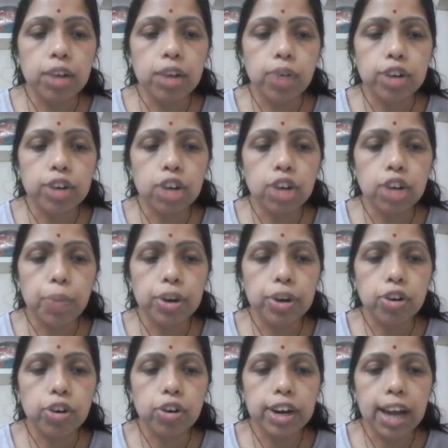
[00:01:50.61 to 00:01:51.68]
what will happen
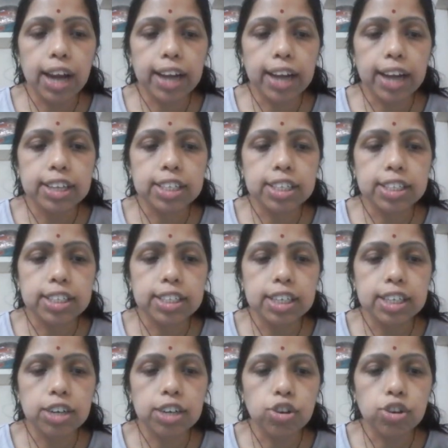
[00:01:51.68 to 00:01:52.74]
when light is
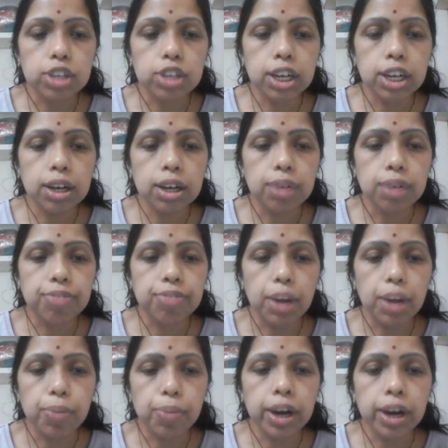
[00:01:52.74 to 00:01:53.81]
incident on the
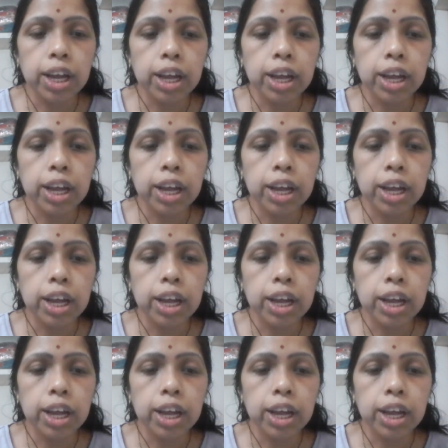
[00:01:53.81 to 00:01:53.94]
fiber?